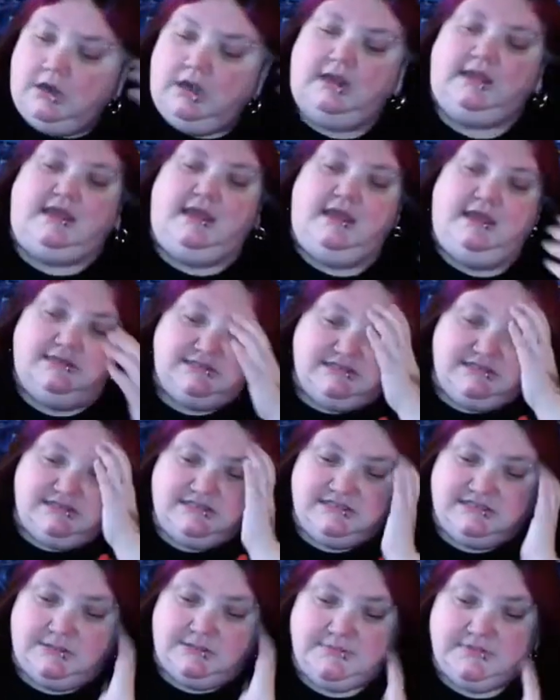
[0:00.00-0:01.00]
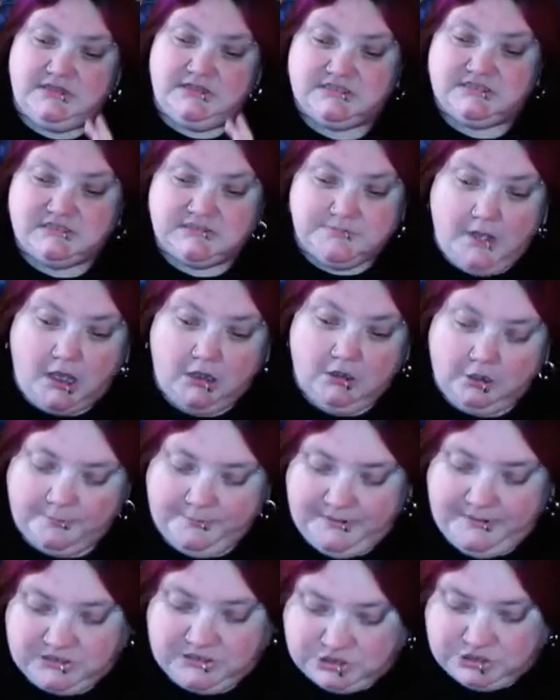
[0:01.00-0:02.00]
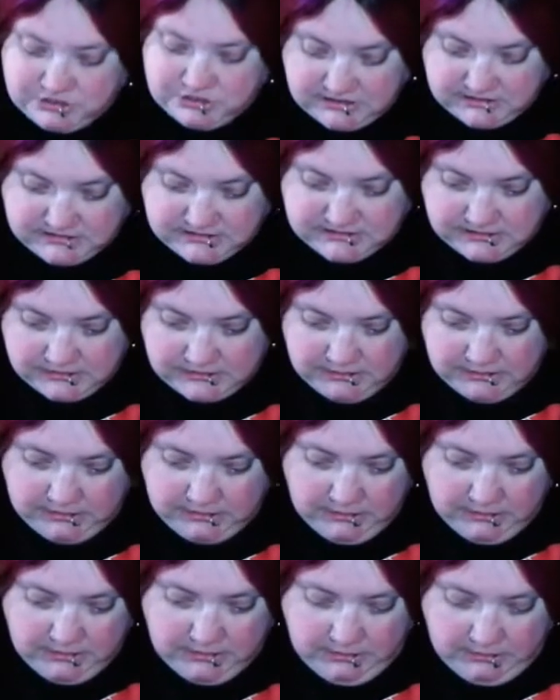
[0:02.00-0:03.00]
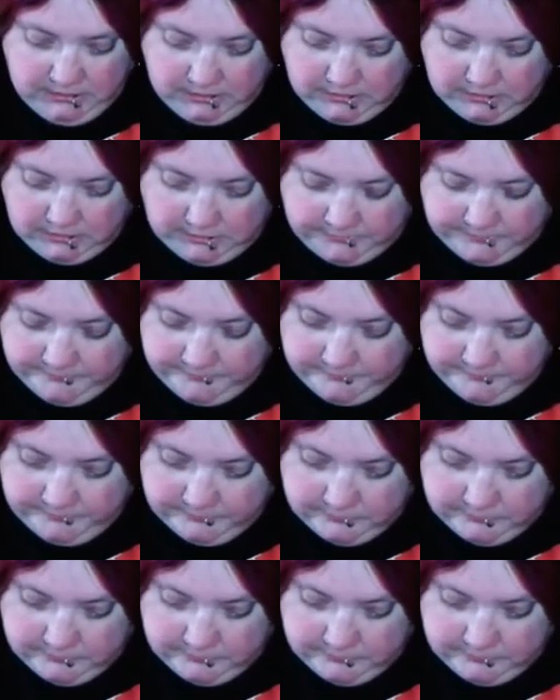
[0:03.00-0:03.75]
I can't see some of the smaller pictures because um,